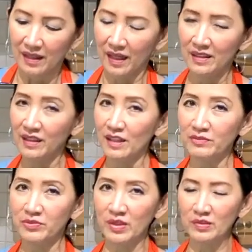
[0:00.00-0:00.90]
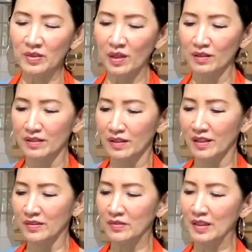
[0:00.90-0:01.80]
I love this color.
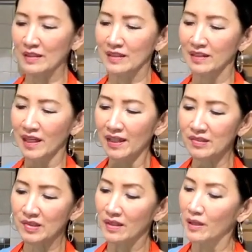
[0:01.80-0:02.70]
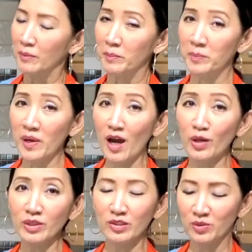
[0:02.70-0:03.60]
It's got light
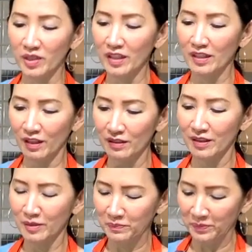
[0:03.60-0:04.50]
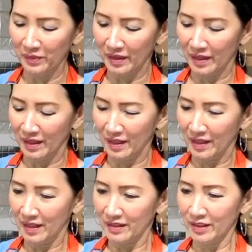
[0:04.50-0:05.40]
brownish gray color.
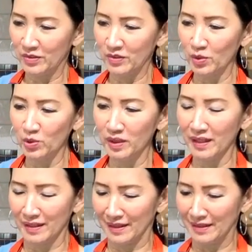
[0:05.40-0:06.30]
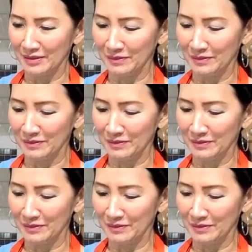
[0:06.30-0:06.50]
That's so unique.